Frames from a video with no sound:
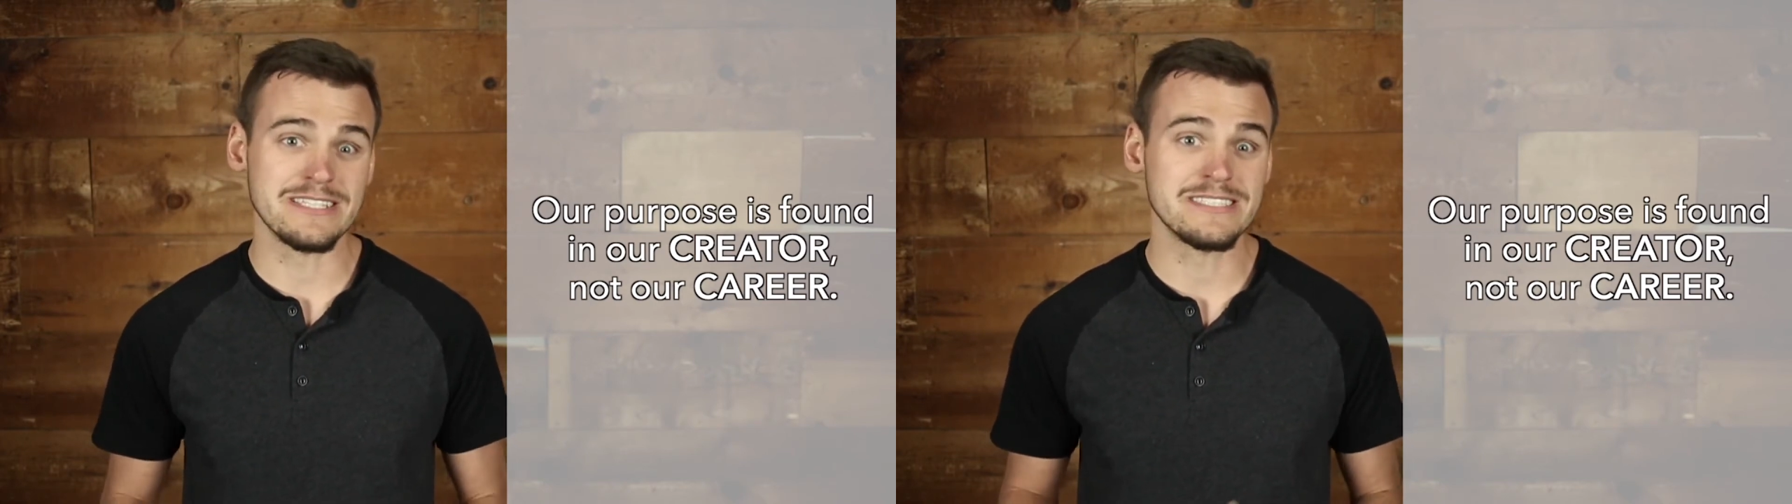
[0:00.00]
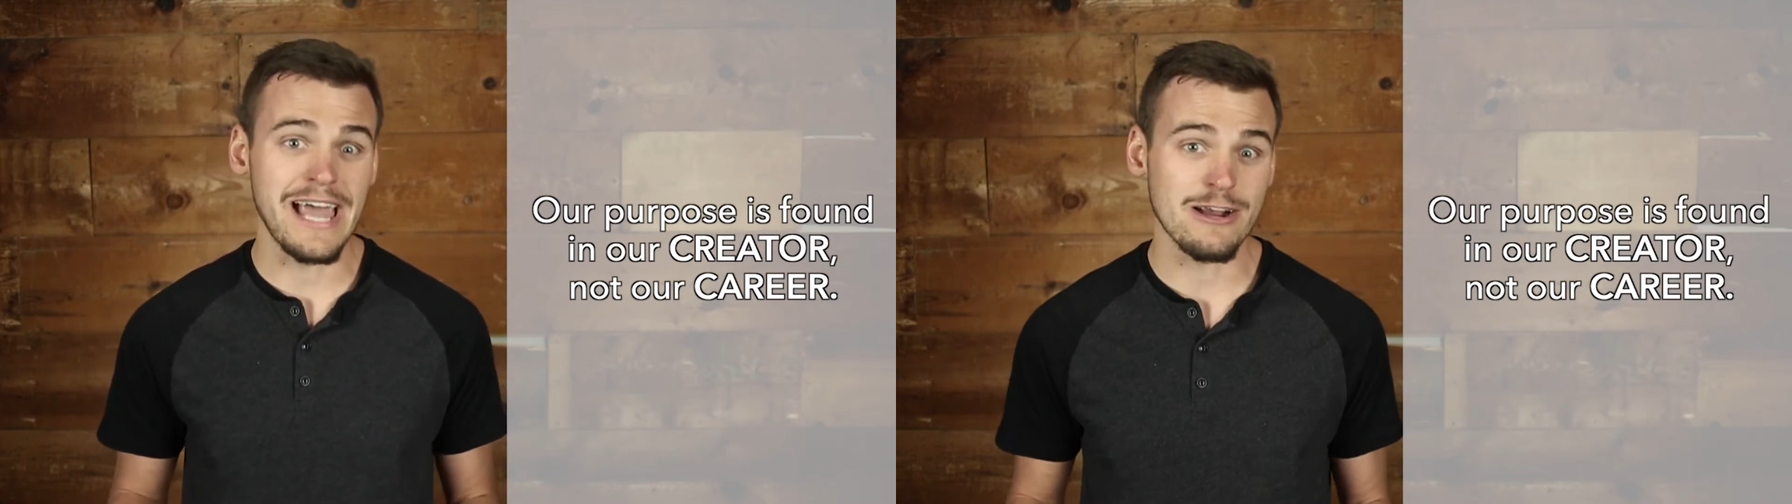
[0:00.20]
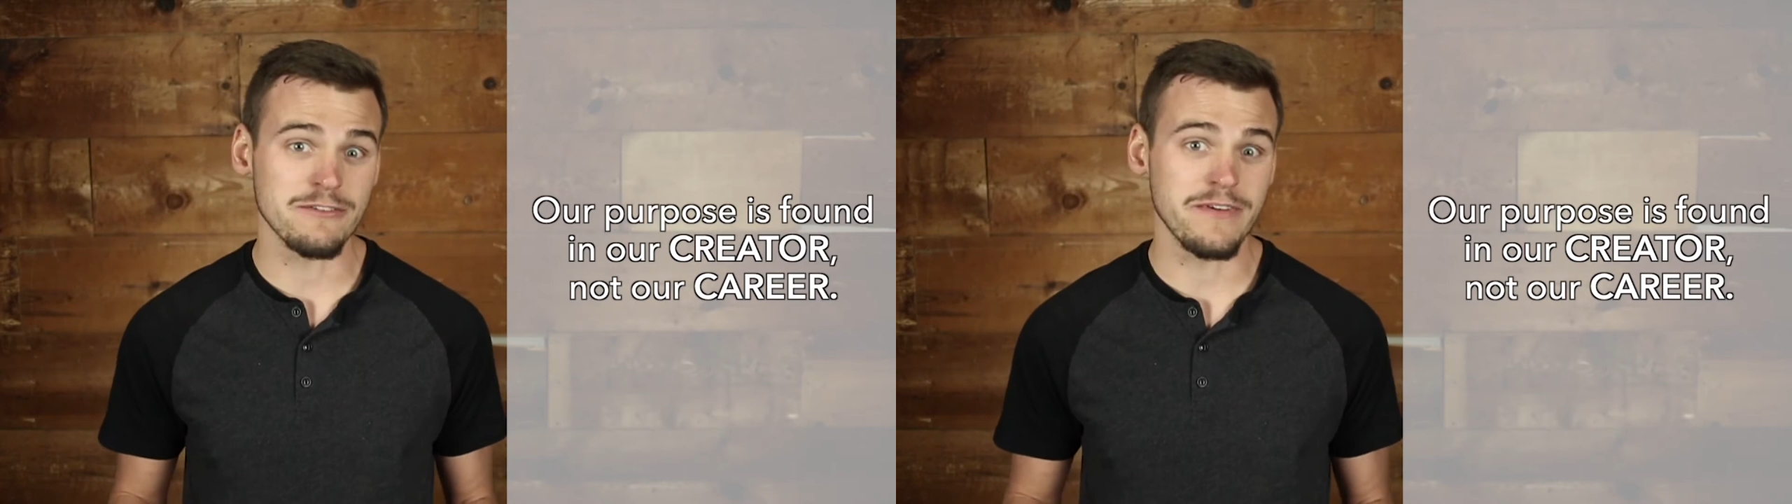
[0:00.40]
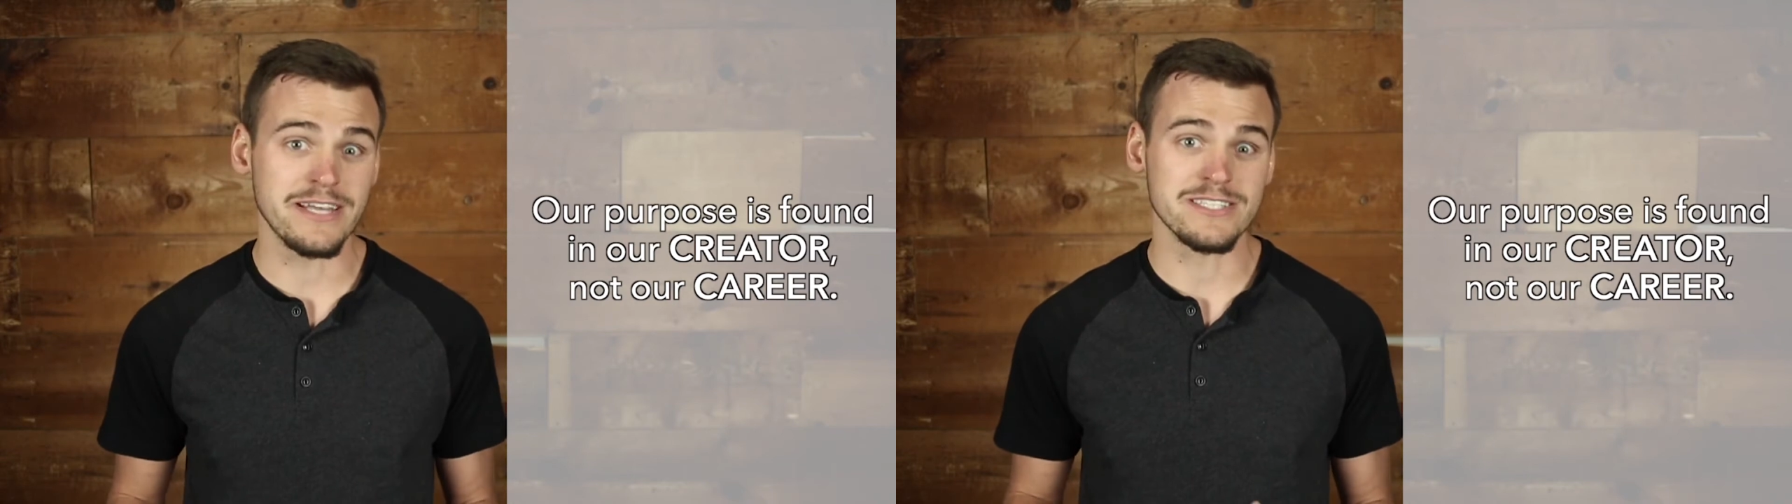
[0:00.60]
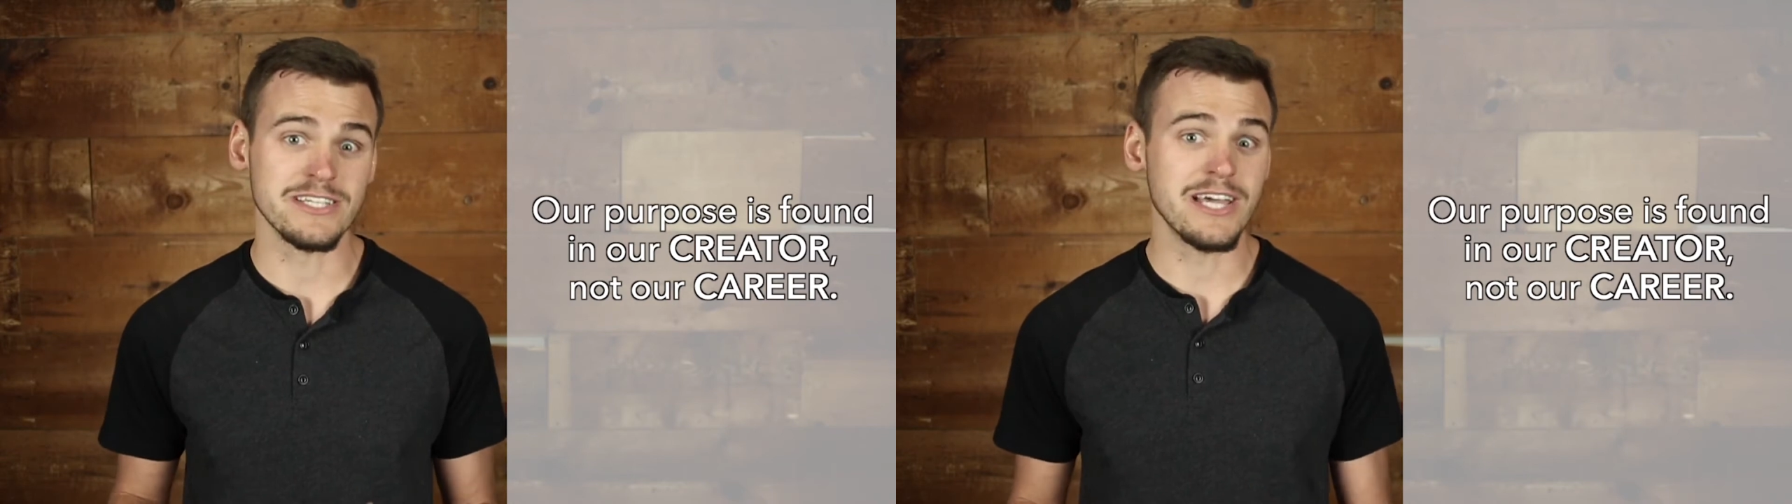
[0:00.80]

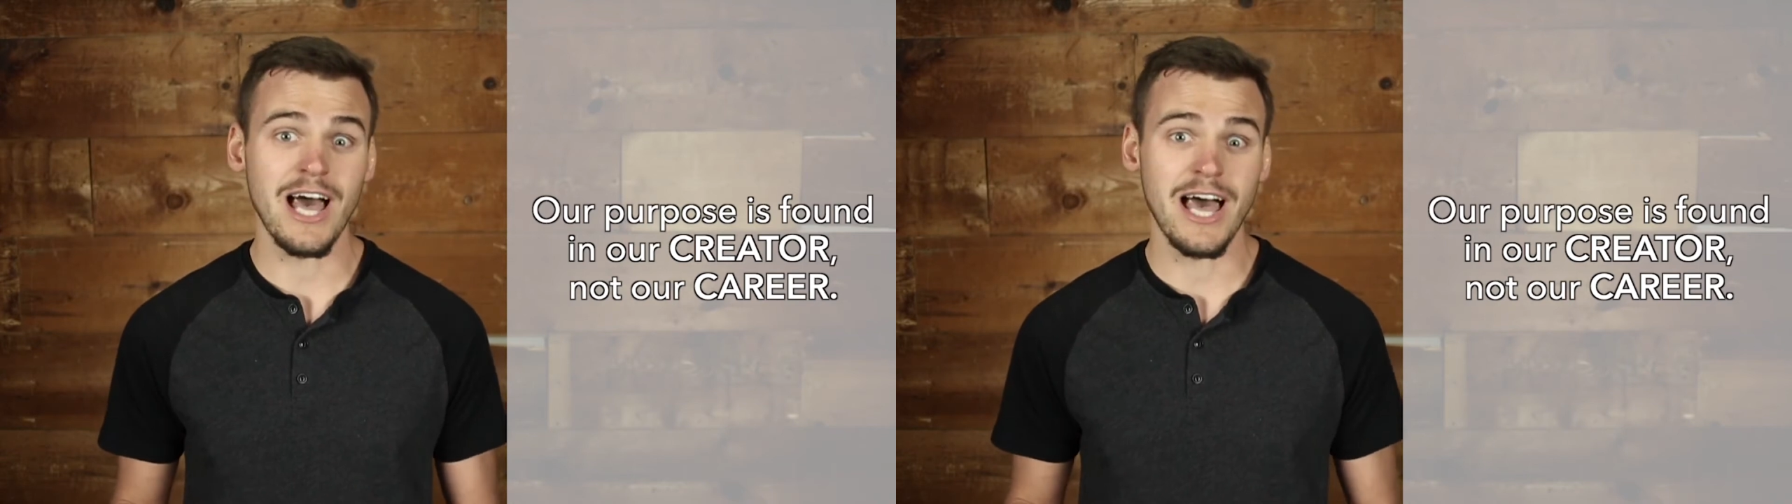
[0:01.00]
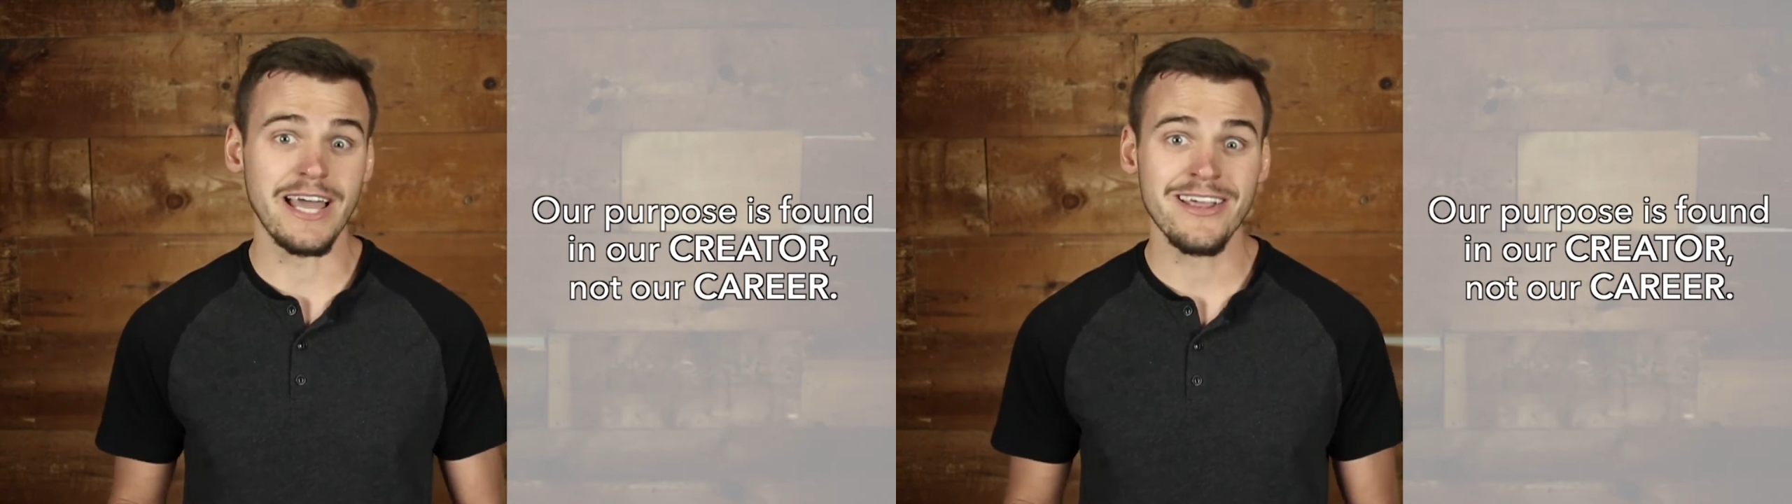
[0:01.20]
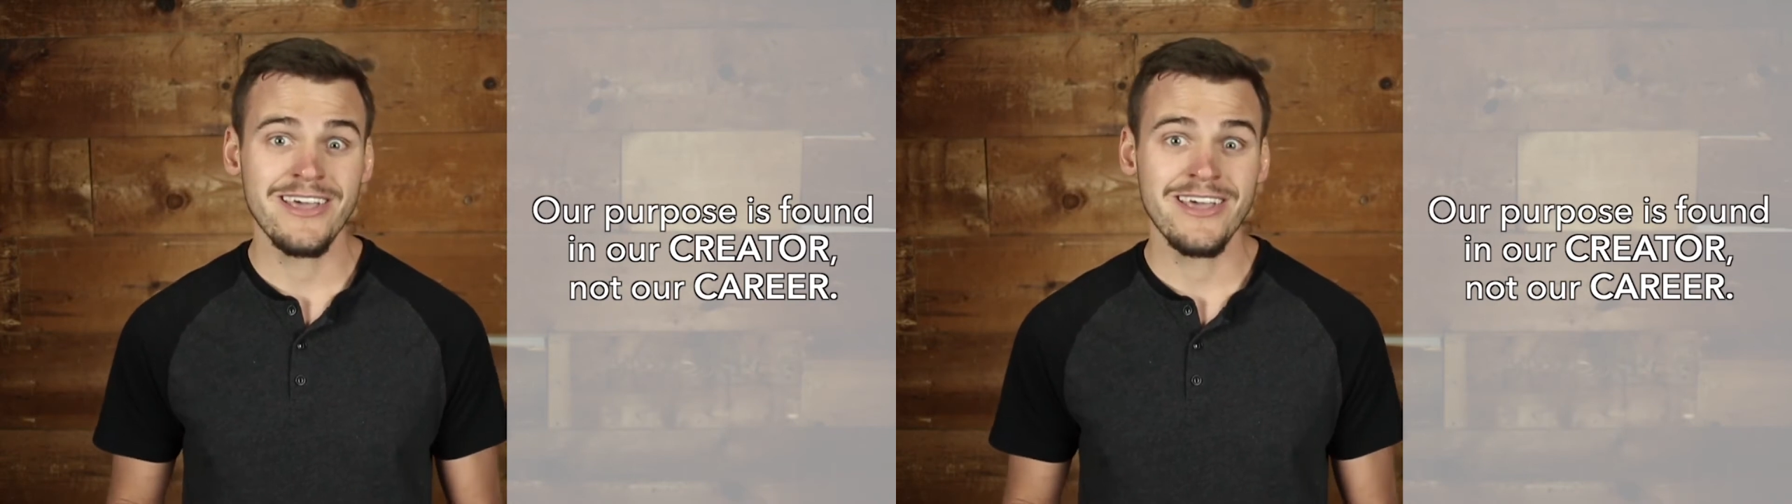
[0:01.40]
sacrifice to God,